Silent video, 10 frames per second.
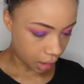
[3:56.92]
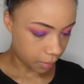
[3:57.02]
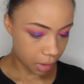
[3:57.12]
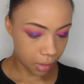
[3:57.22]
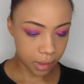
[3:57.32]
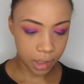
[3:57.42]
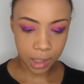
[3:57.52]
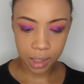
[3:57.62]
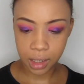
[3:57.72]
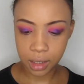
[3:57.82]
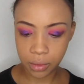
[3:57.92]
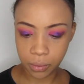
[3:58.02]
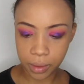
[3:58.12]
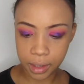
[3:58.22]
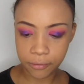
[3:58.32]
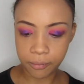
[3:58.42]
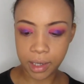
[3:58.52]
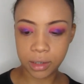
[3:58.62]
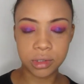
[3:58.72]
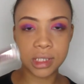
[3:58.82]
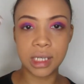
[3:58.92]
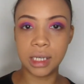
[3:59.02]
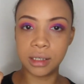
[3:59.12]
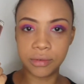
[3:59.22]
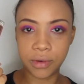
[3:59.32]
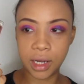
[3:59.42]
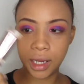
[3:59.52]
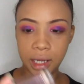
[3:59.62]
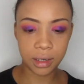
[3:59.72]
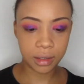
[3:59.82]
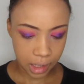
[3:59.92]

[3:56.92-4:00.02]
I'm going in with my Conceal and Define